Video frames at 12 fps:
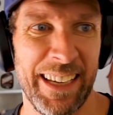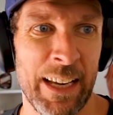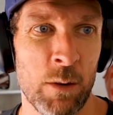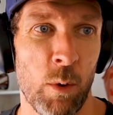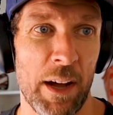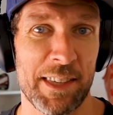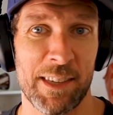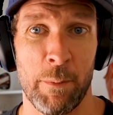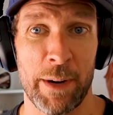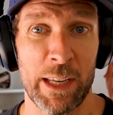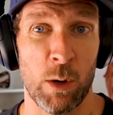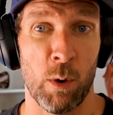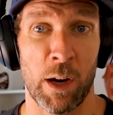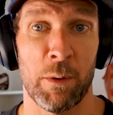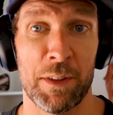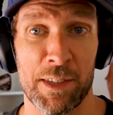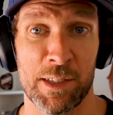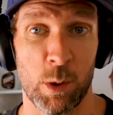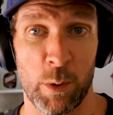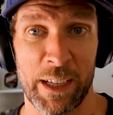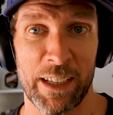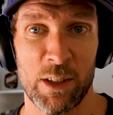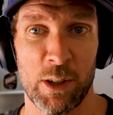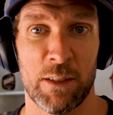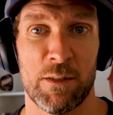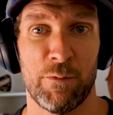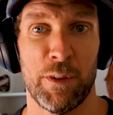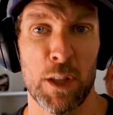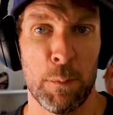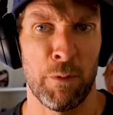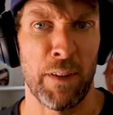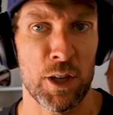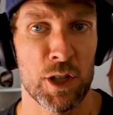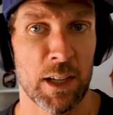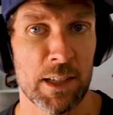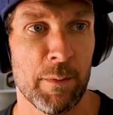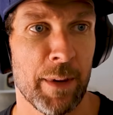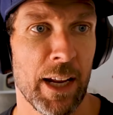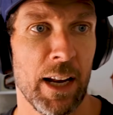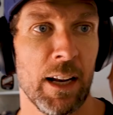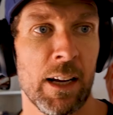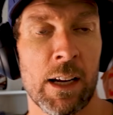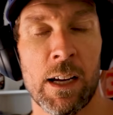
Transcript: in what somebody you're working with is doing. You can feel the professionalism in it.